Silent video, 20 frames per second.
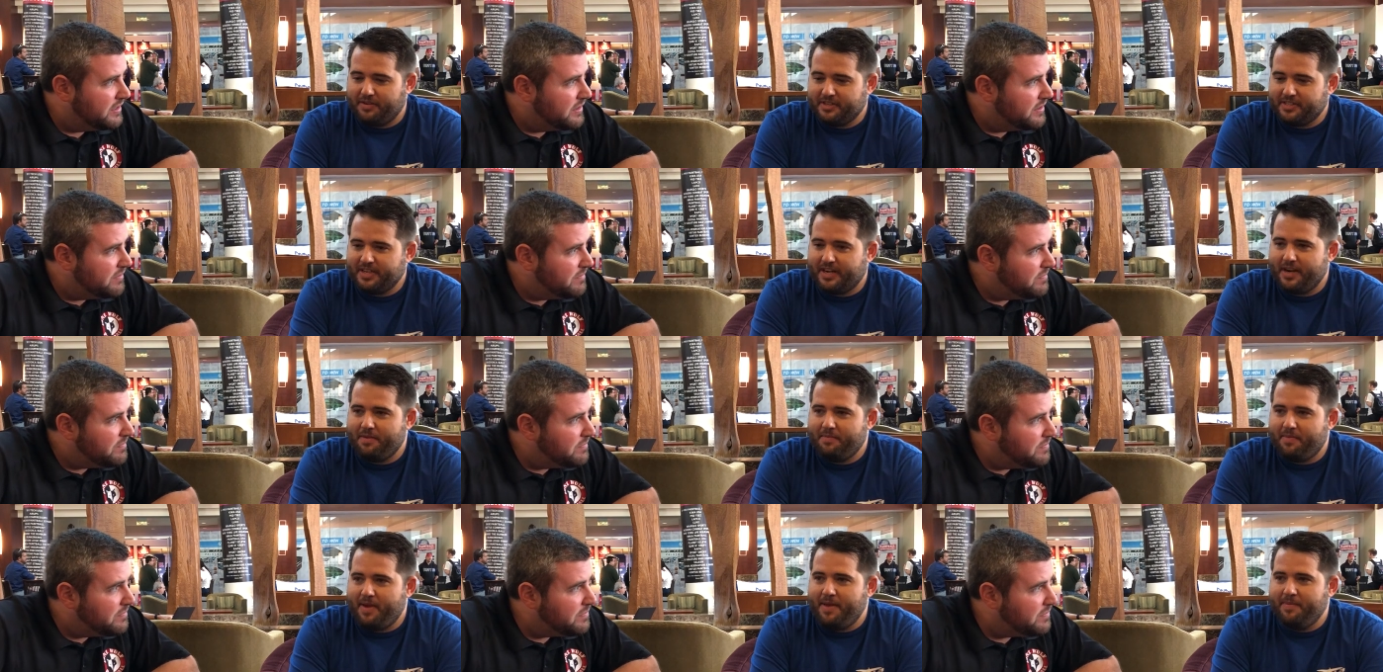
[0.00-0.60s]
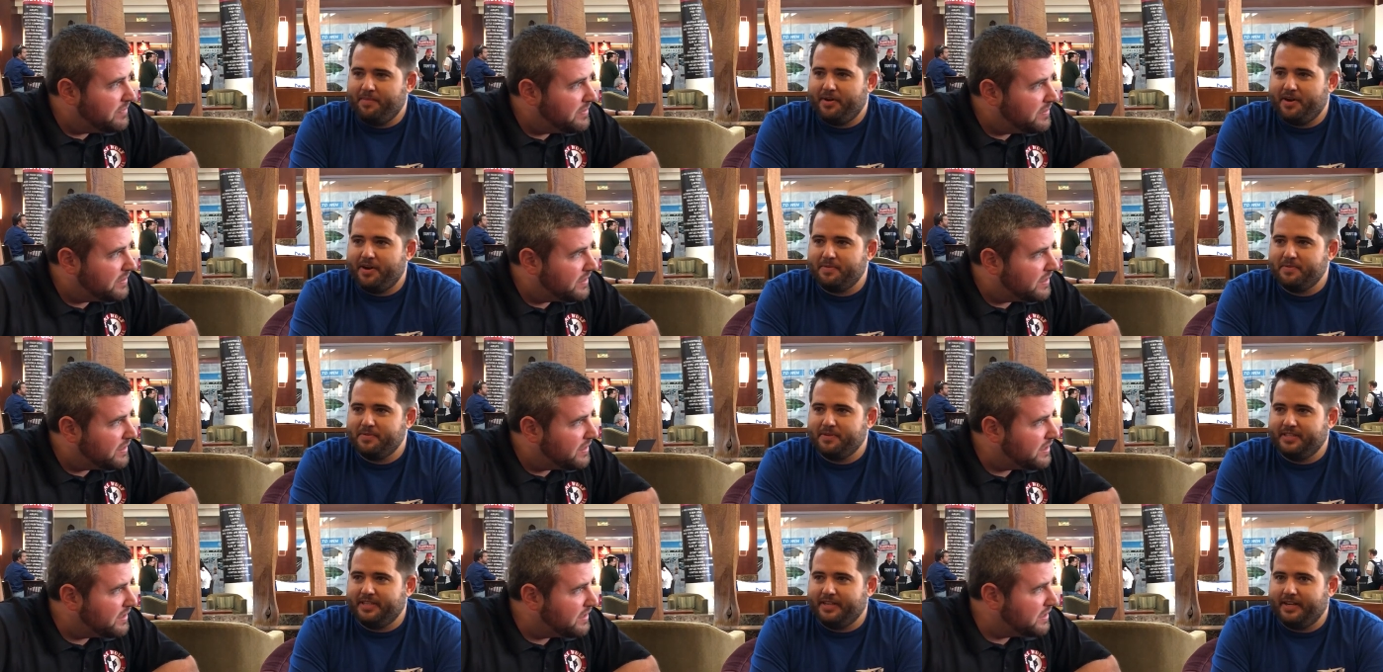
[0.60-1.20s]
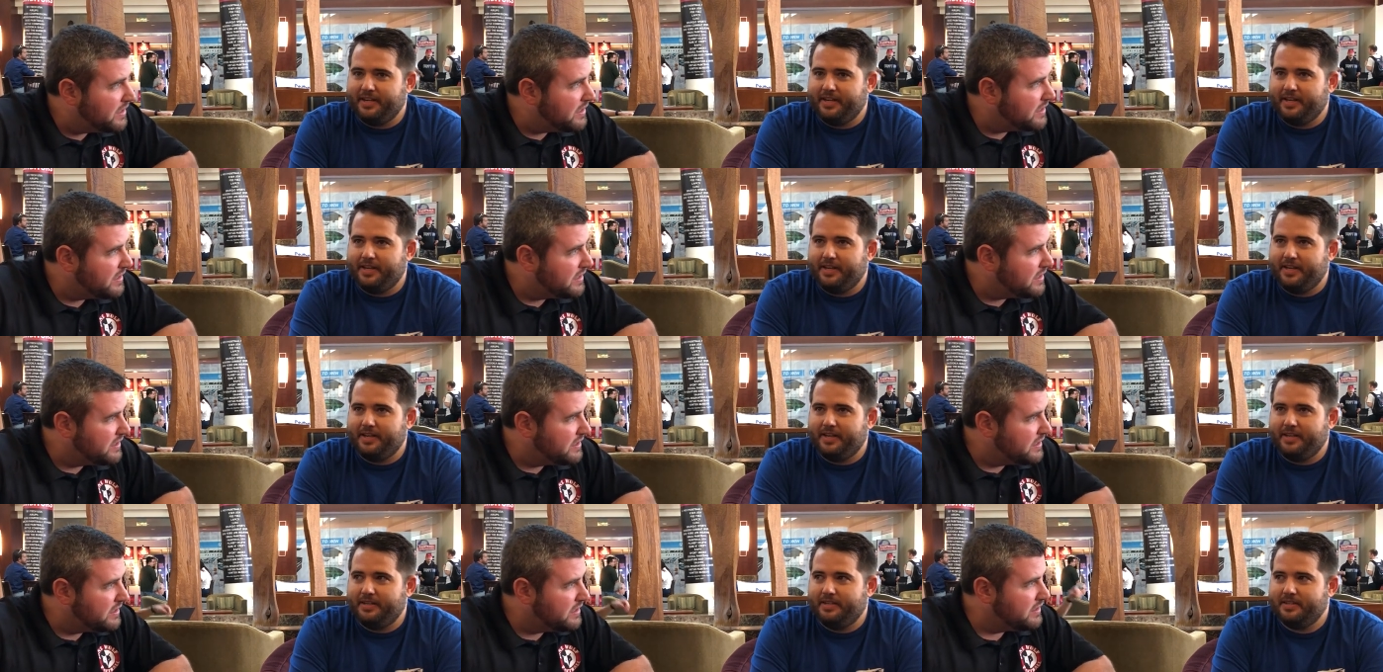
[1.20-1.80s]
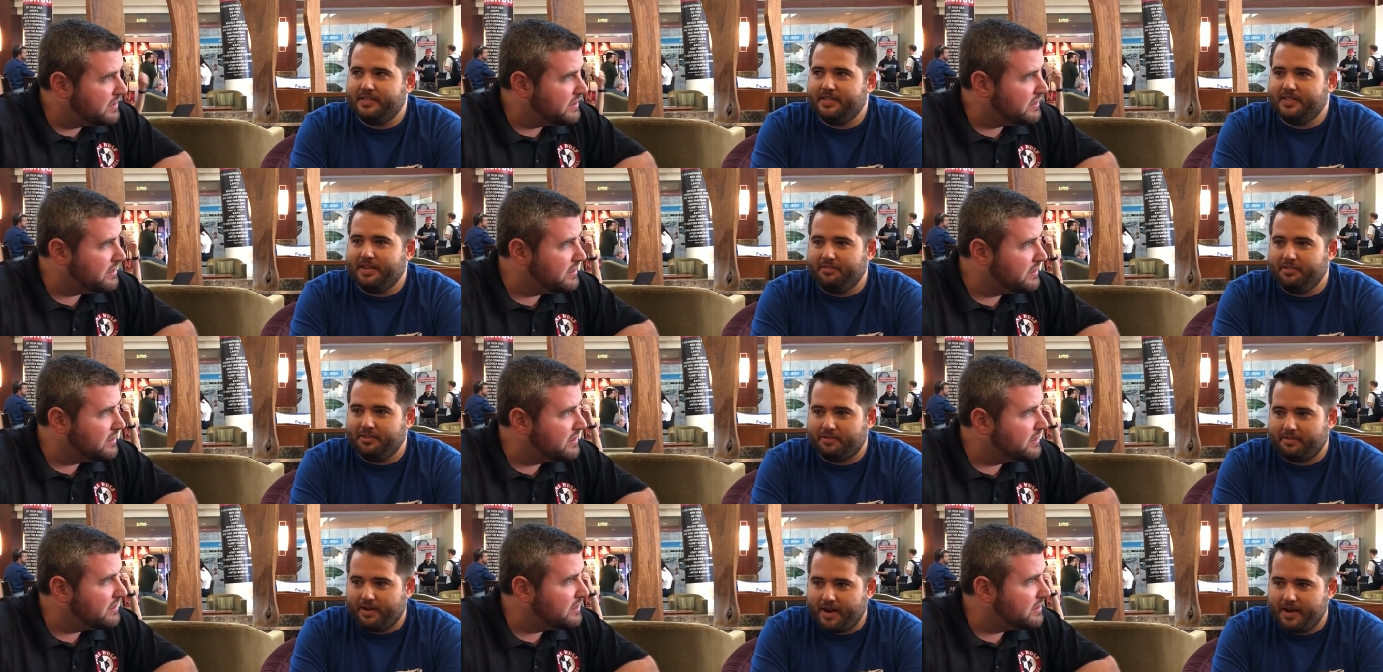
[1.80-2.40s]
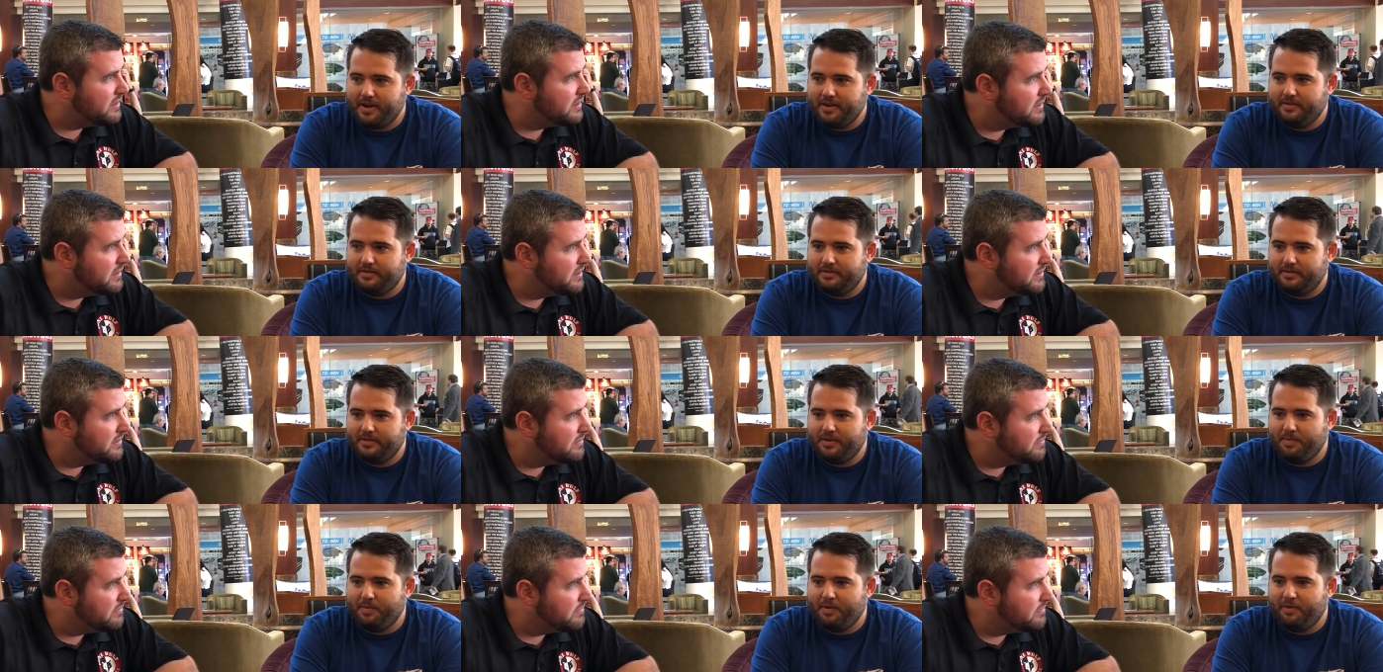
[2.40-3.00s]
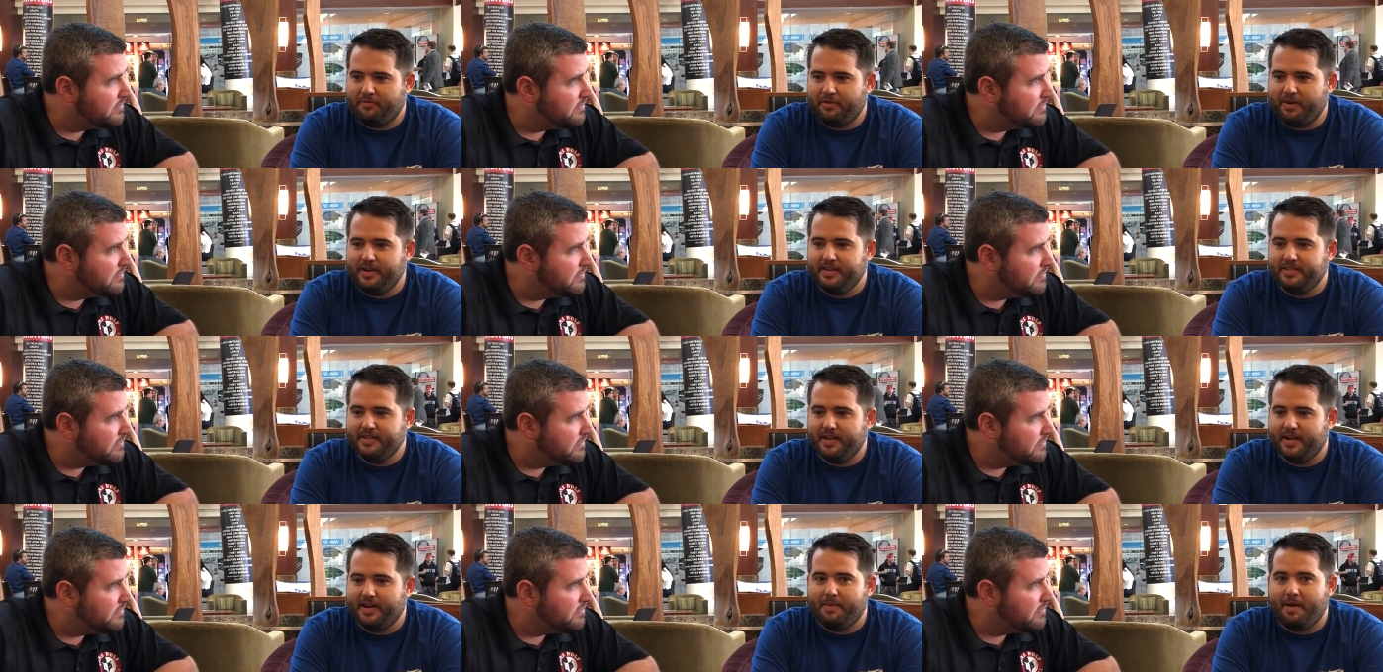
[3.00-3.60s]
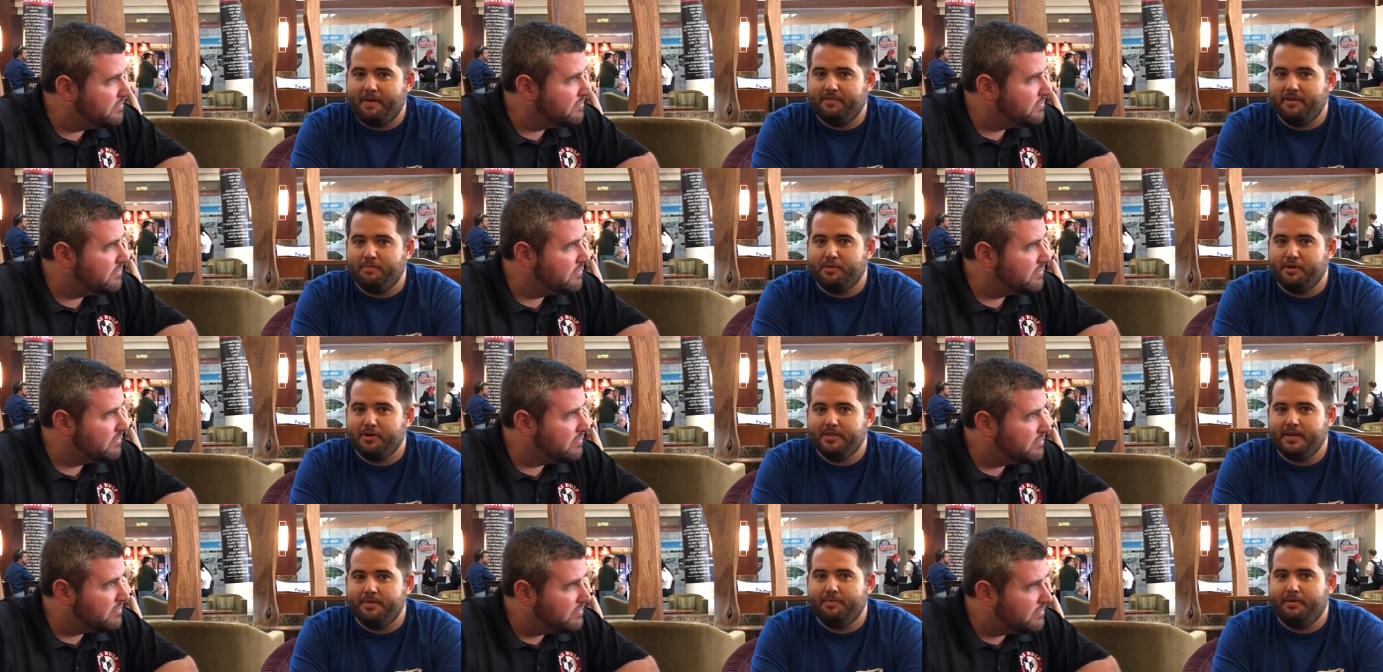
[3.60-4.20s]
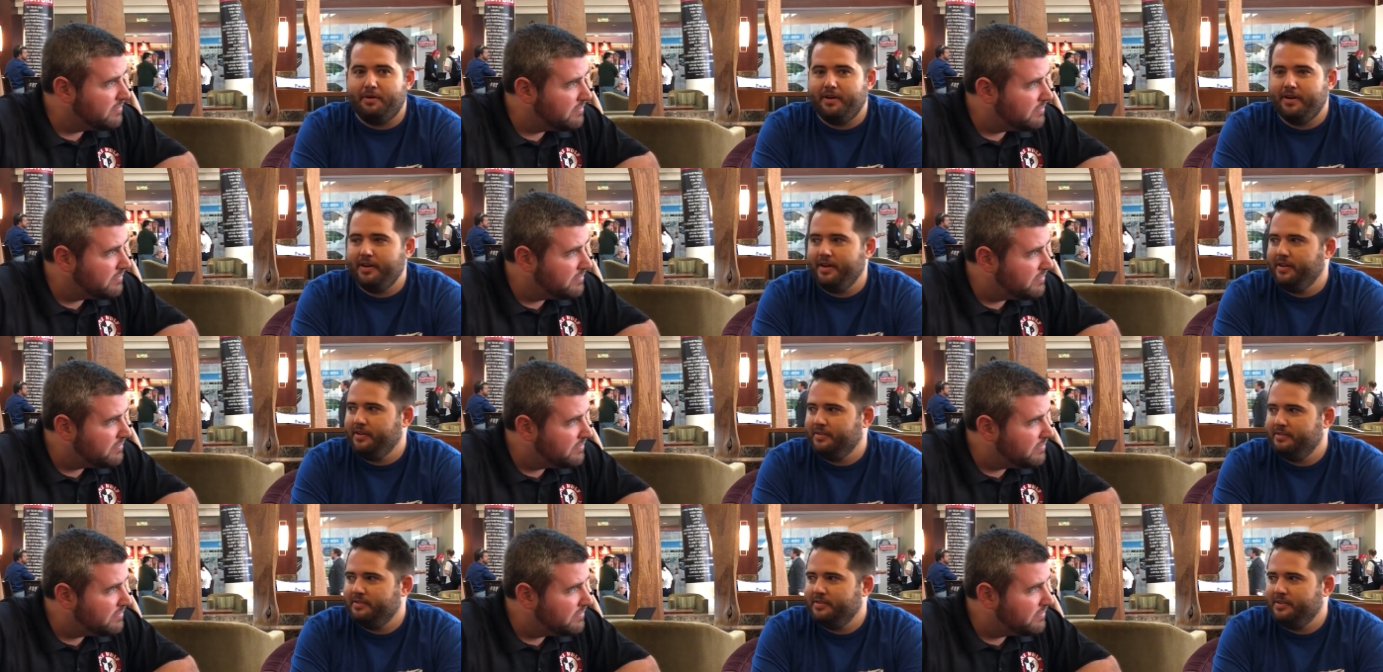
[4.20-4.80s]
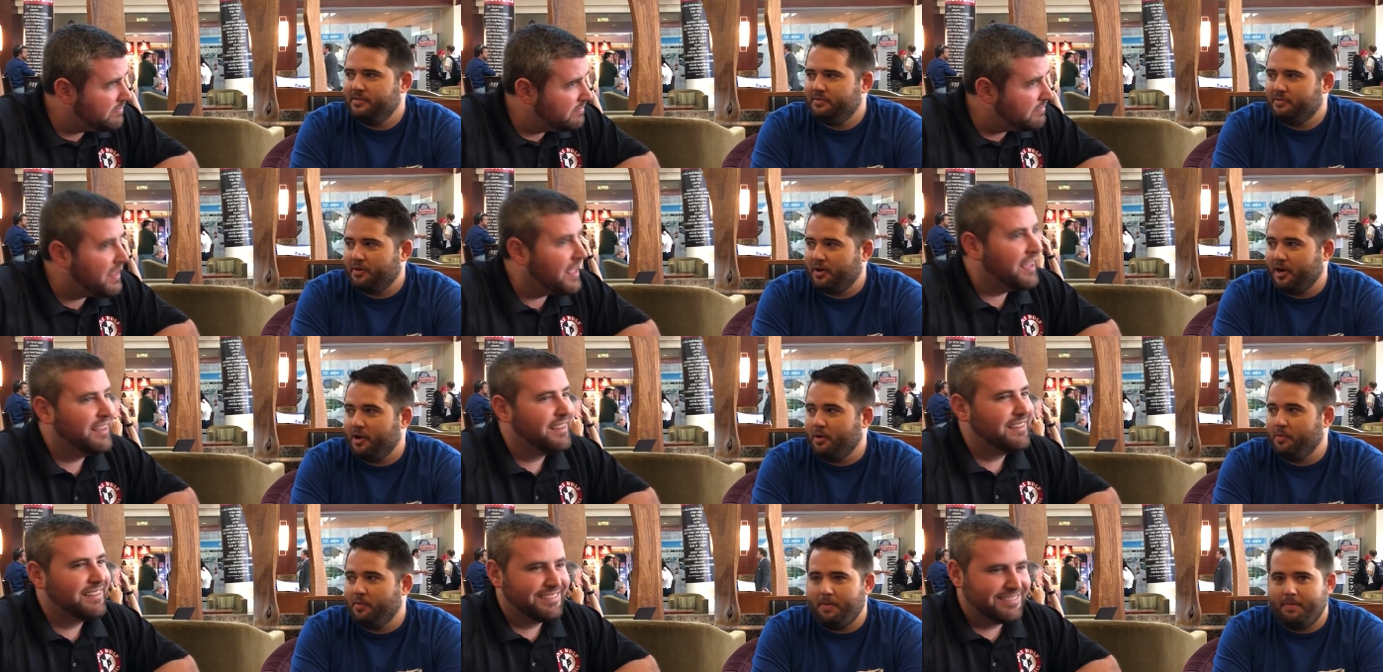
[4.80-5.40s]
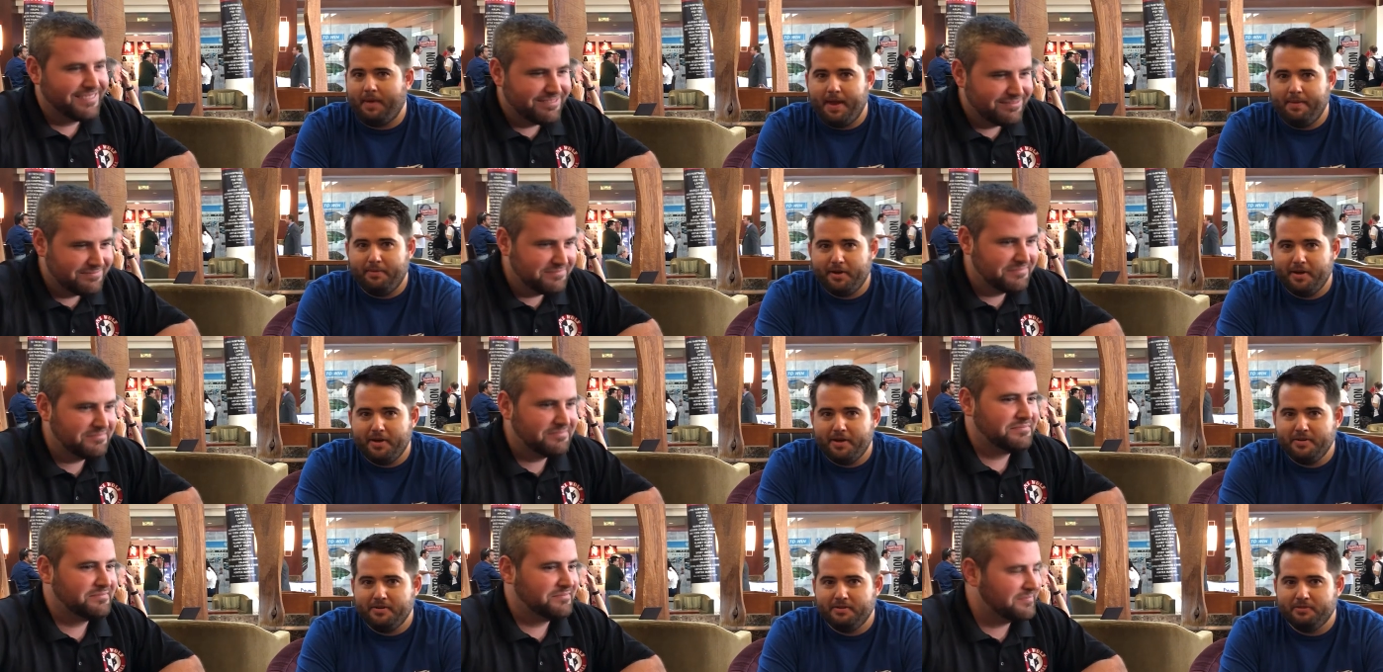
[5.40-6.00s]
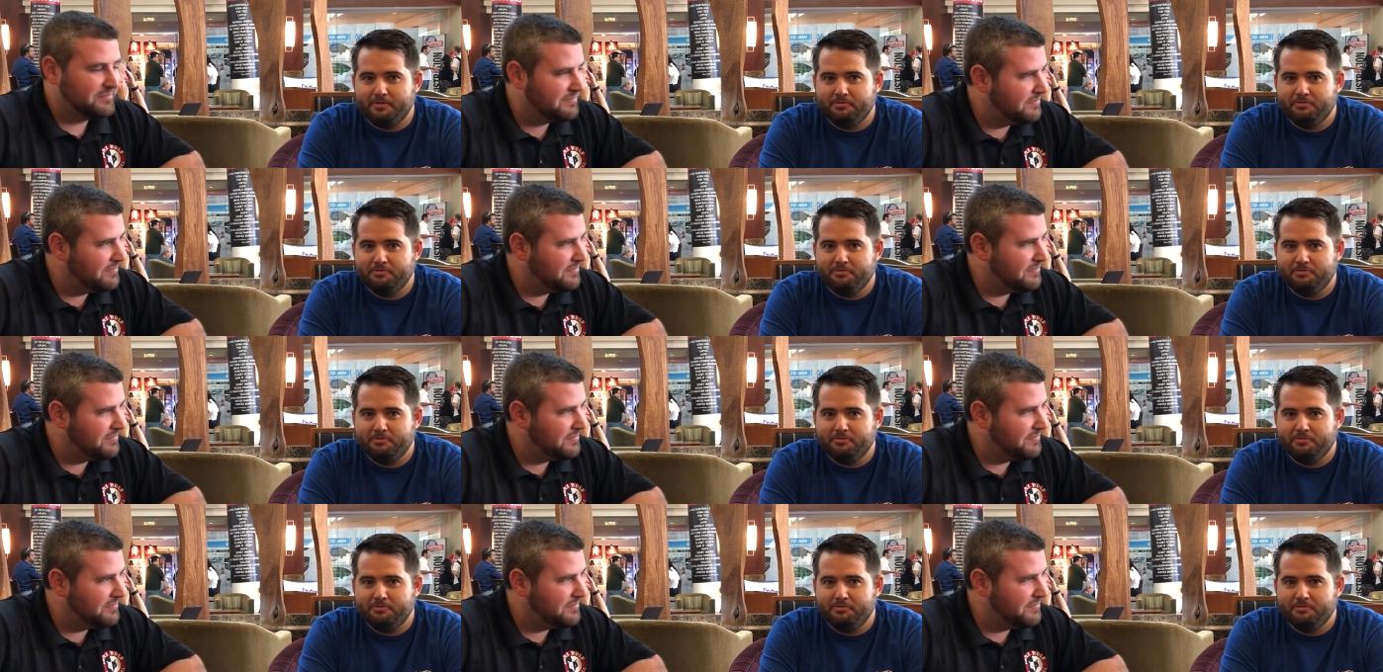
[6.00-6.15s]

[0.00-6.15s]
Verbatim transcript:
Speaker 1: first got into paintball, I was in uh, seventh grade, and my friend said, I'm having a birthday party, we're gonna go play paintball.